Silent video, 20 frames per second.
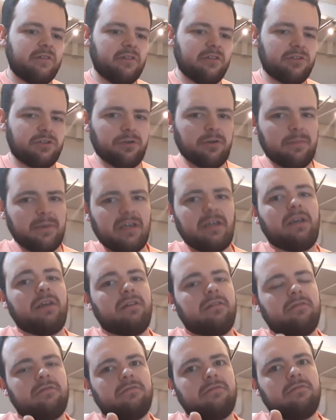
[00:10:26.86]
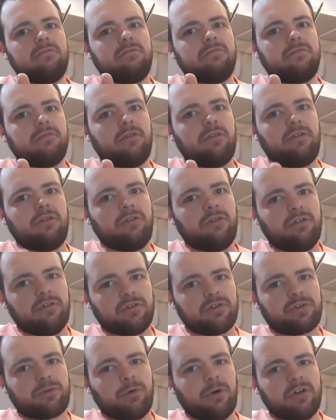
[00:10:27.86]
do a meet.
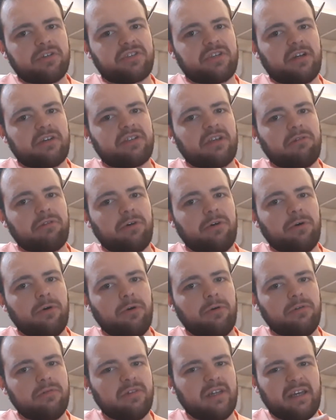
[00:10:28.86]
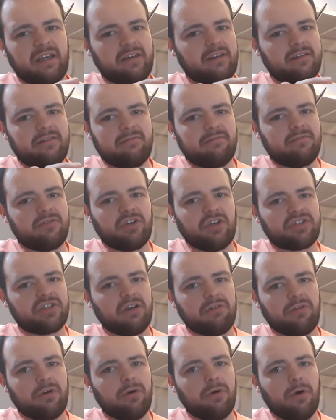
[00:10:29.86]
Your squat sucks out the hole, like, just
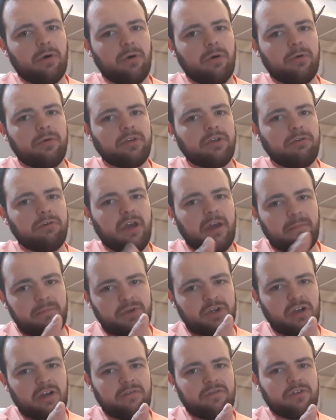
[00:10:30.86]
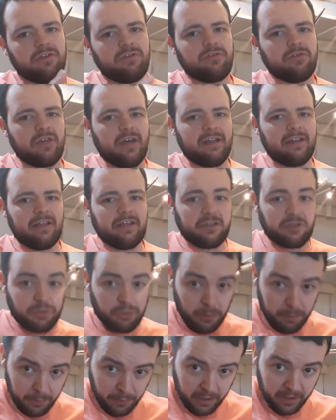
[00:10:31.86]
out the hole, you hip shift, you do that, like,
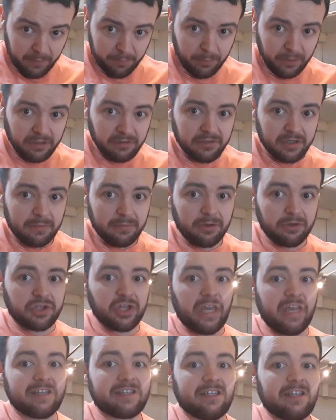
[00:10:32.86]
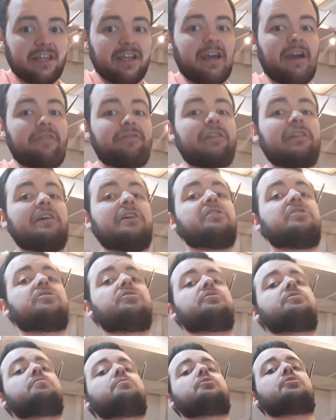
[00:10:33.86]
stripper hip where you dip your chest and then have to, like,
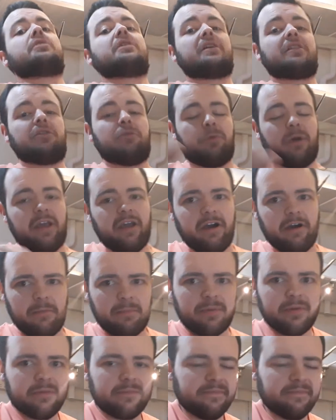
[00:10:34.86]
good morning the weight up.